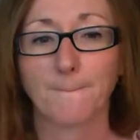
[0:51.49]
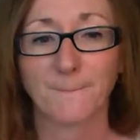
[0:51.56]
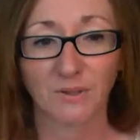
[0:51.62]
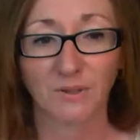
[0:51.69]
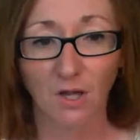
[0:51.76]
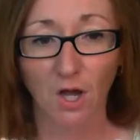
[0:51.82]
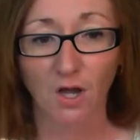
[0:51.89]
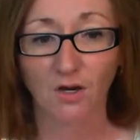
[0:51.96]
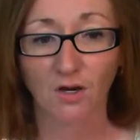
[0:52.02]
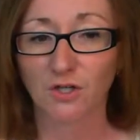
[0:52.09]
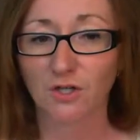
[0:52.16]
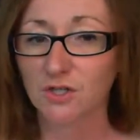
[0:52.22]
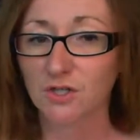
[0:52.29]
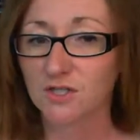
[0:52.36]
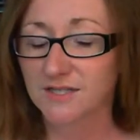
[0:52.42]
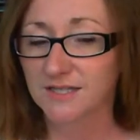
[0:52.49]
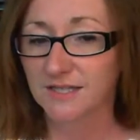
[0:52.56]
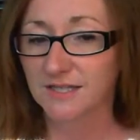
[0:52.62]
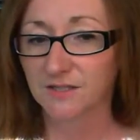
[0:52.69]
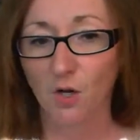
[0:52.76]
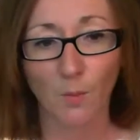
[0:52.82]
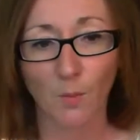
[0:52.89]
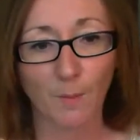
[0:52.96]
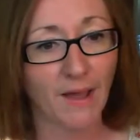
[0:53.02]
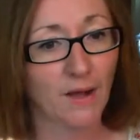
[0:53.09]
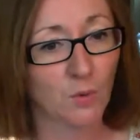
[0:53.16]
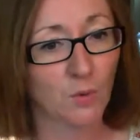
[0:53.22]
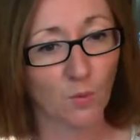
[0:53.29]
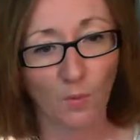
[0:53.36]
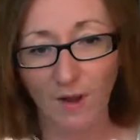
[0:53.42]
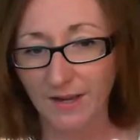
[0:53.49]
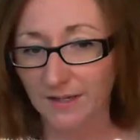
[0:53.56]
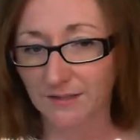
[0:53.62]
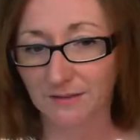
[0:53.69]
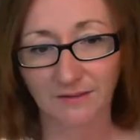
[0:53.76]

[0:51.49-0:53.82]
bloggers no matter what